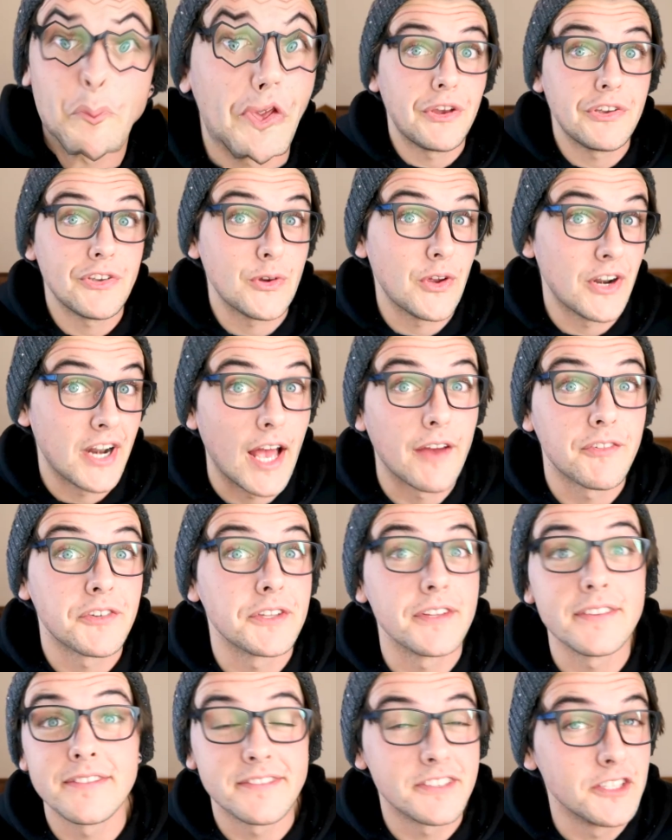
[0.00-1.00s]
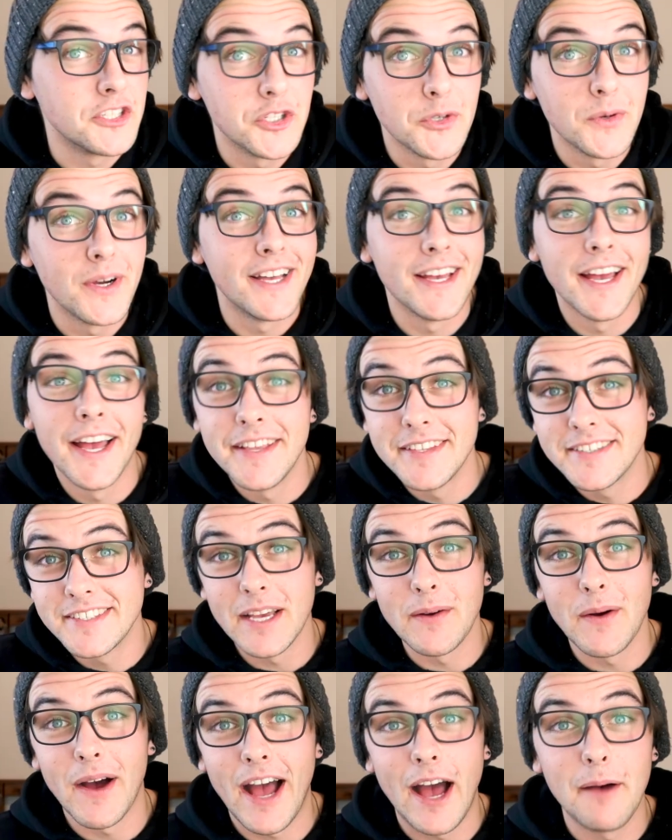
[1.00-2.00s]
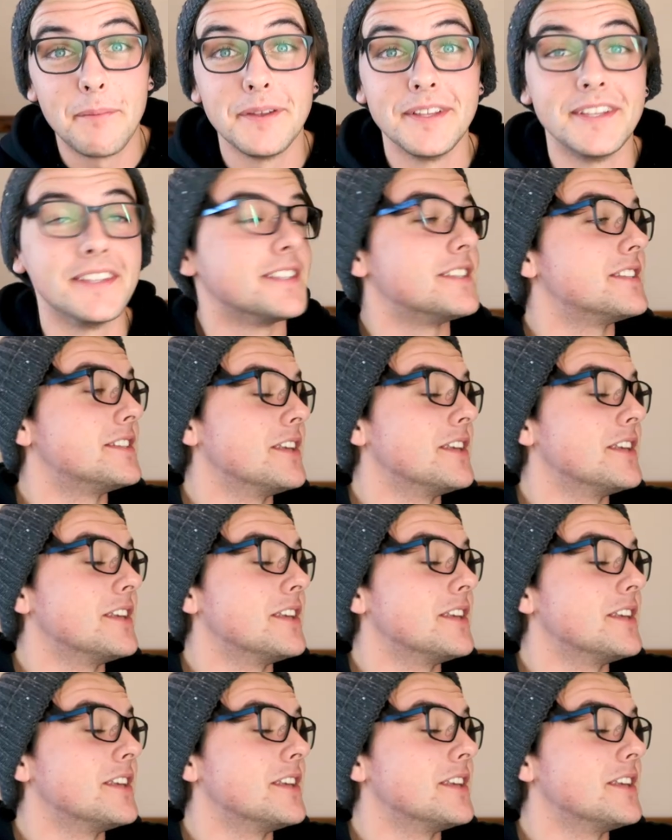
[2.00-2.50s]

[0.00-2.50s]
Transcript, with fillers: guess you're gonna have to do it and see what happens.